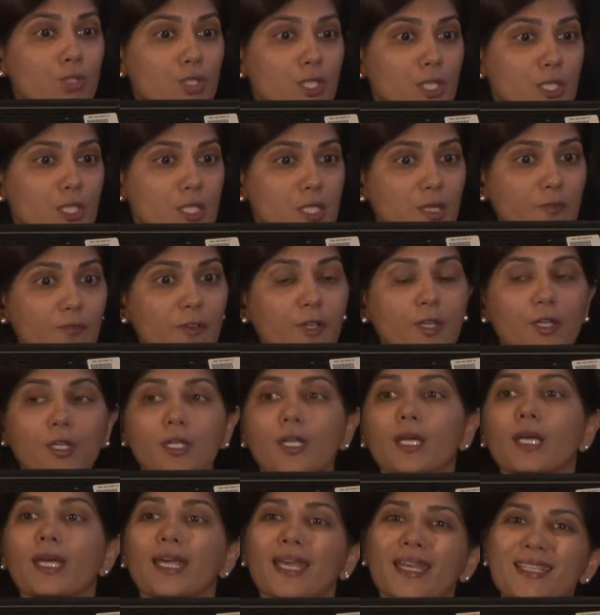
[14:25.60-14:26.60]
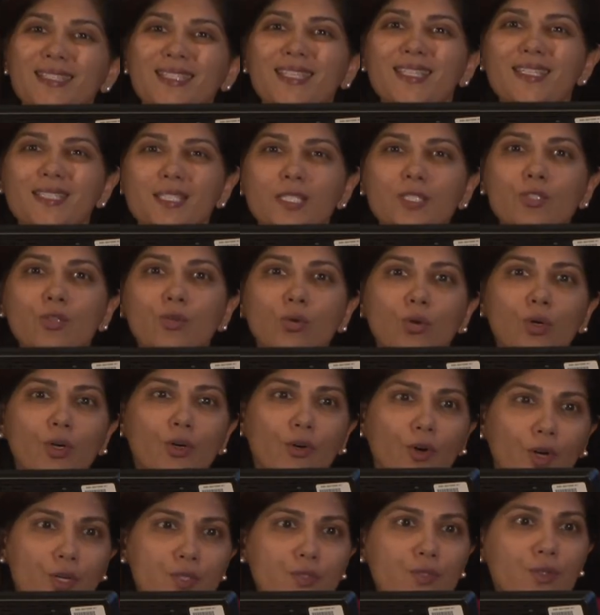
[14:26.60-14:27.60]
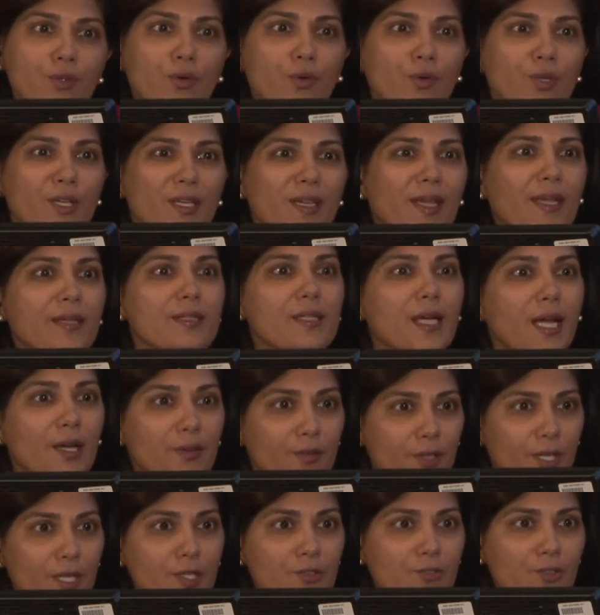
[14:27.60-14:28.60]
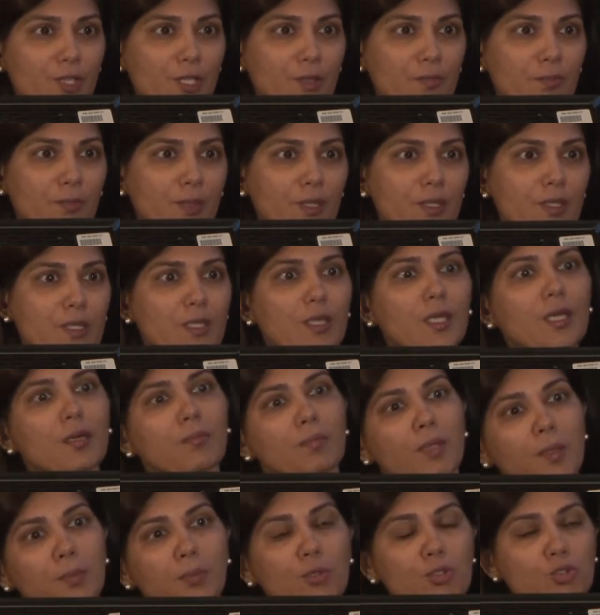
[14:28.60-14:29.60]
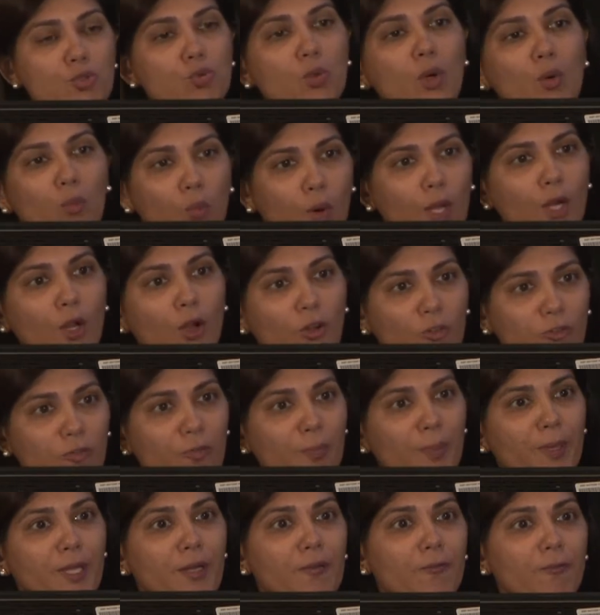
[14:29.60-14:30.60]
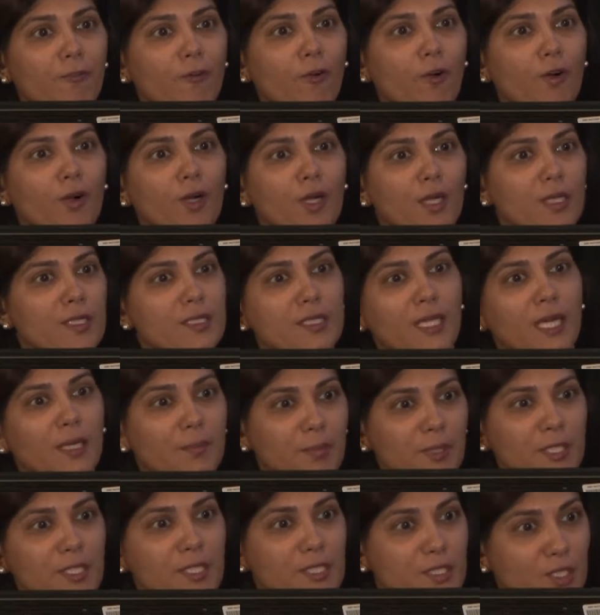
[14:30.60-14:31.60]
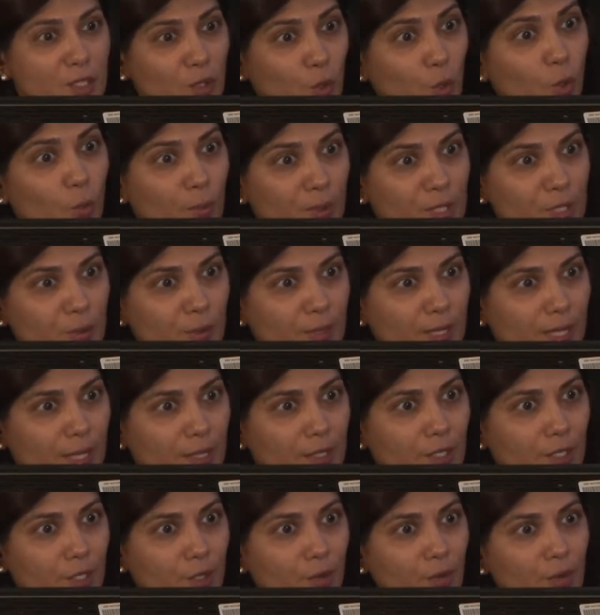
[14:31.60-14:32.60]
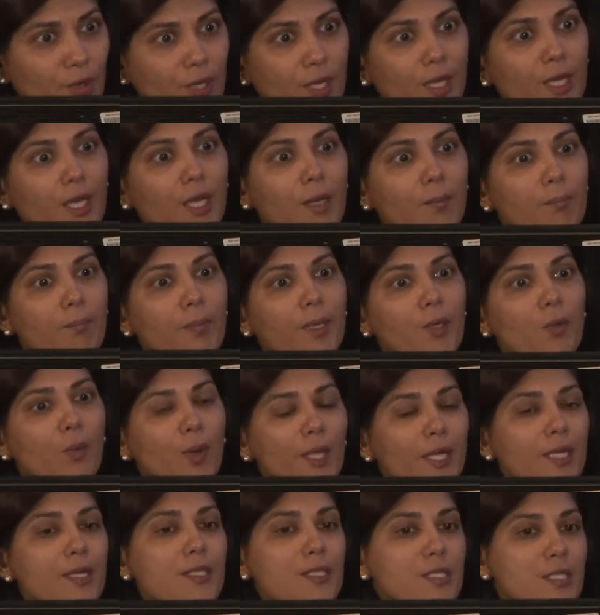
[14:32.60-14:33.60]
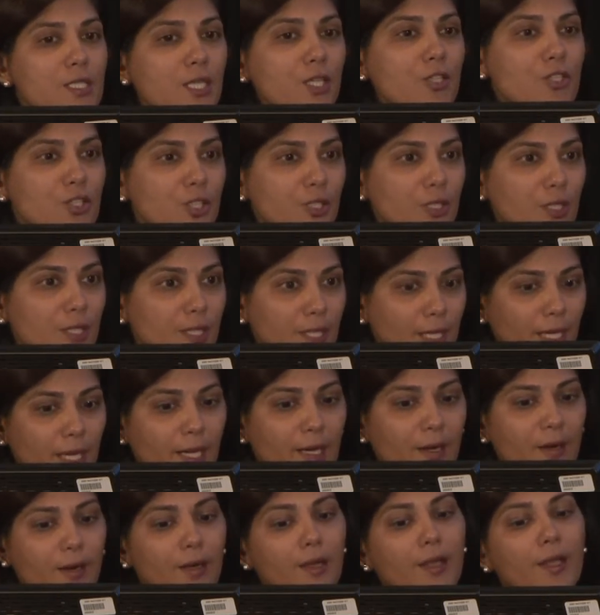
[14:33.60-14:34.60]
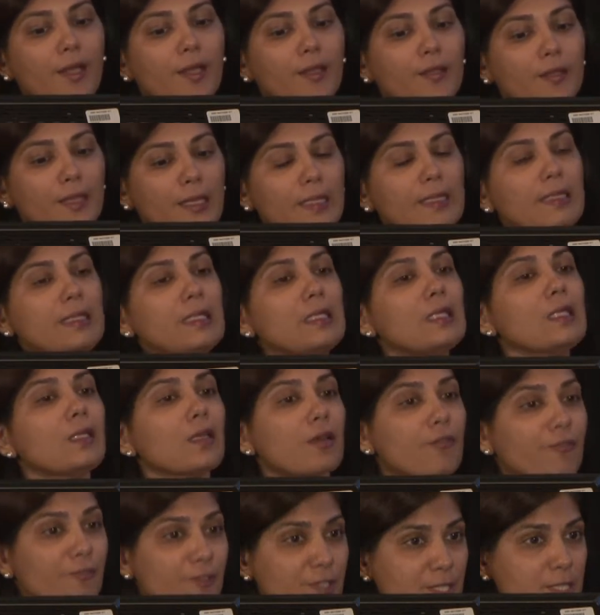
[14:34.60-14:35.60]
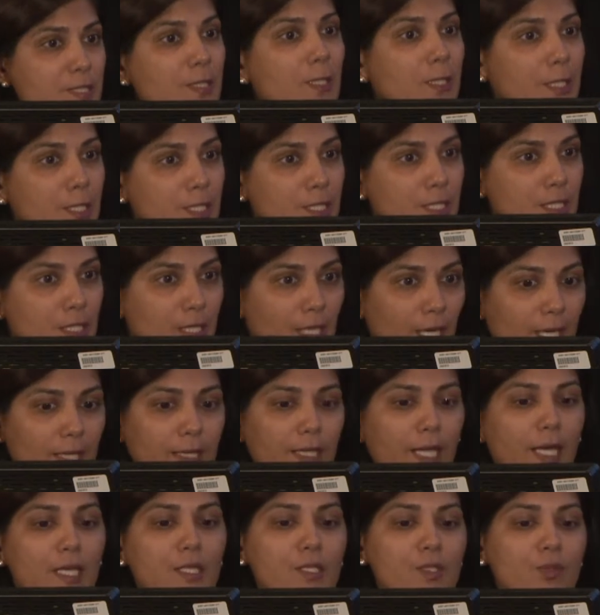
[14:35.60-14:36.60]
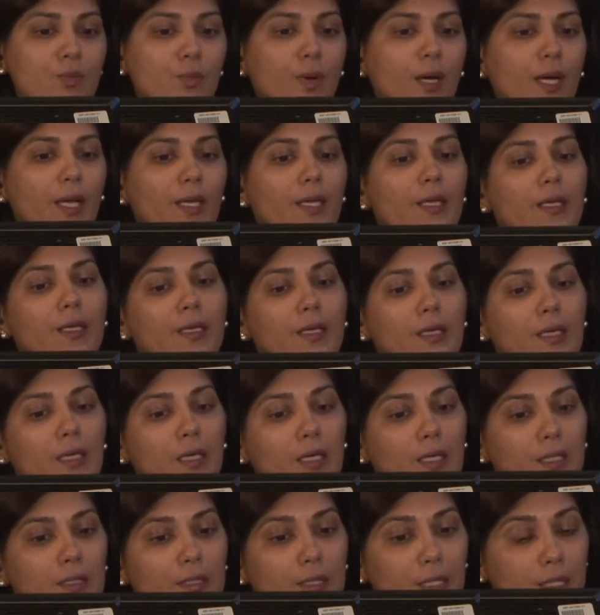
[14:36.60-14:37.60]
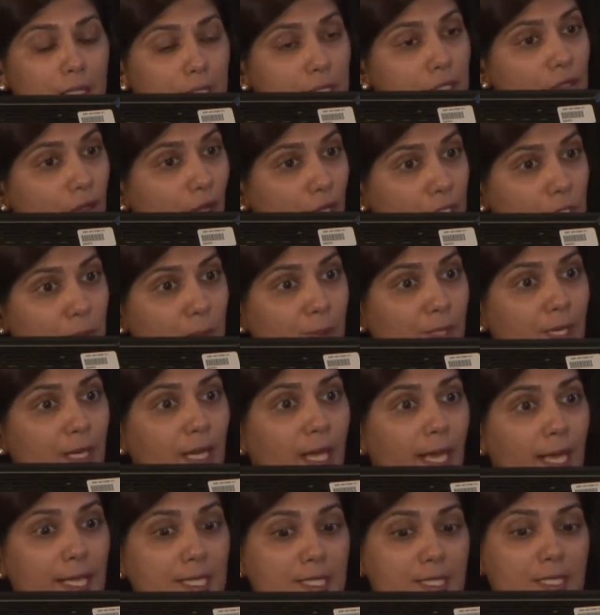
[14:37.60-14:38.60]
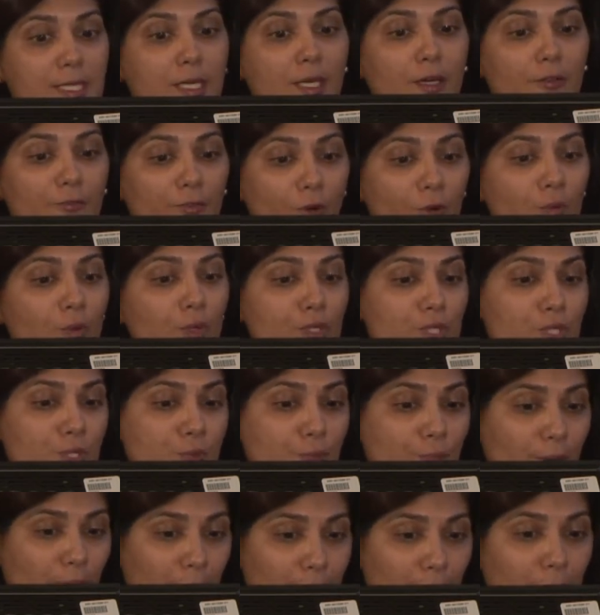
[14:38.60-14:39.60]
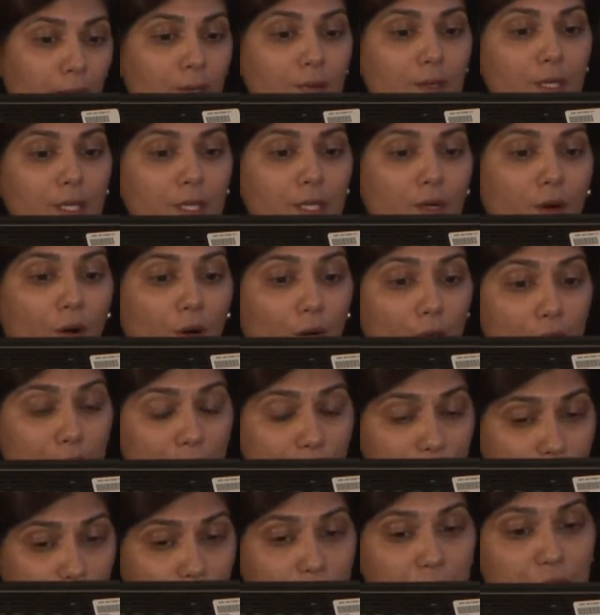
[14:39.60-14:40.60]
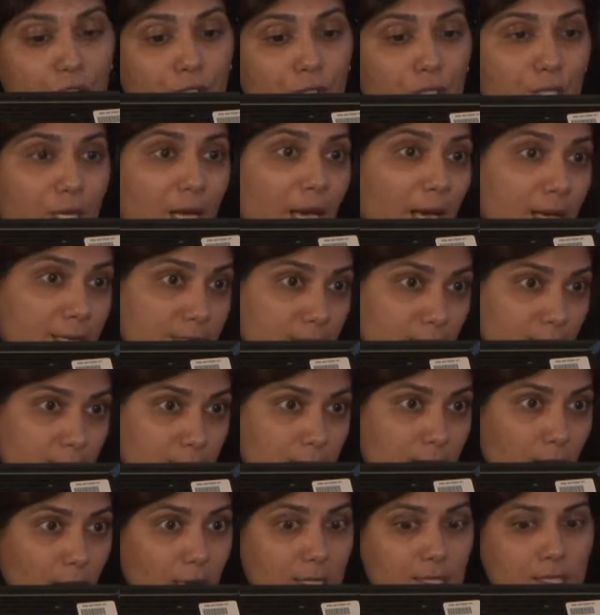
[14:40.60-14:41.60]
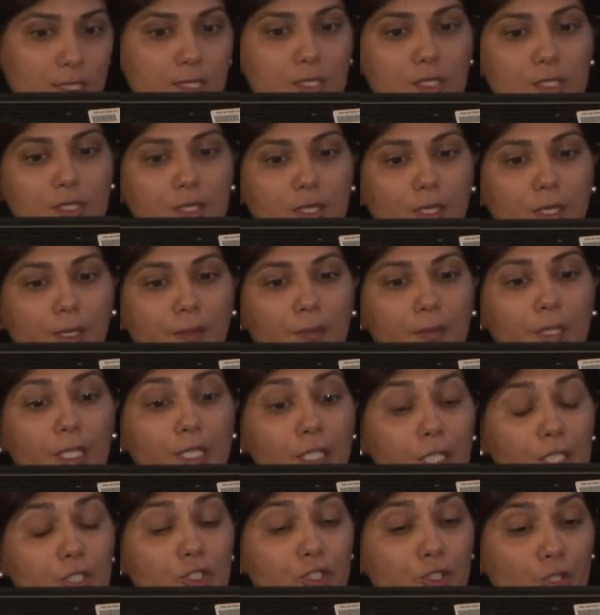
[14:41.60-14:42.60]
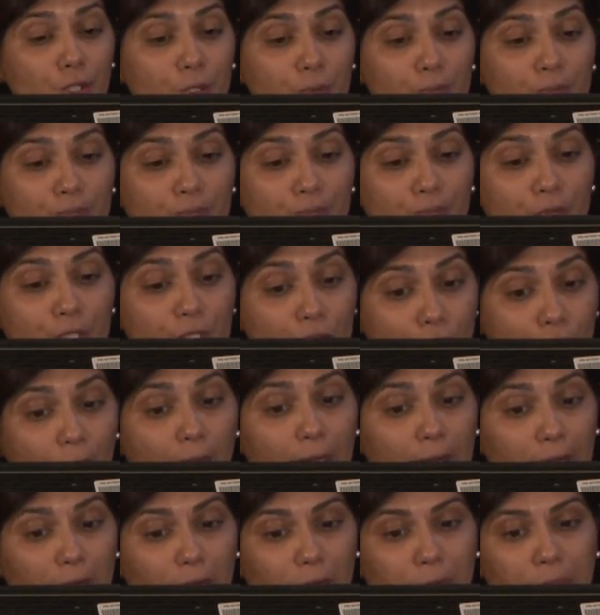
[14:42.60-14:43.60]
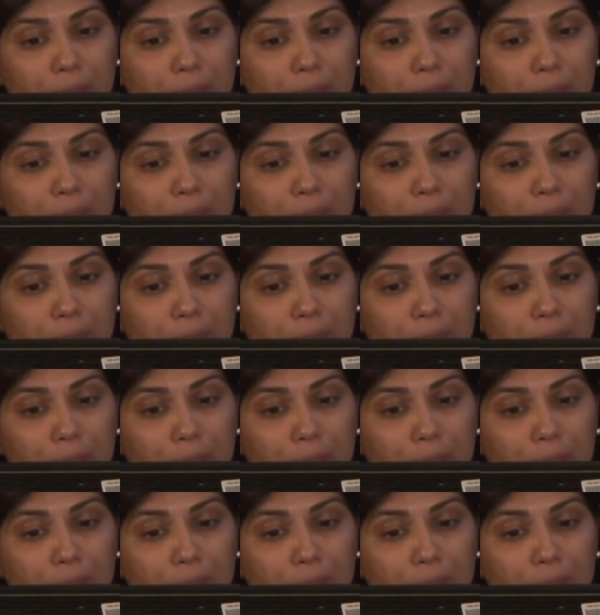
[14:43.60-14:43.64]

It's difficult. It's easy to go across the road and get diarrhea treatment. People do a one-off pill for diabetes and hope it will get cured. But when it is surgical care, they need a facility, and that is why the Indus Hospital has focused primarily on surgery as its initial strength.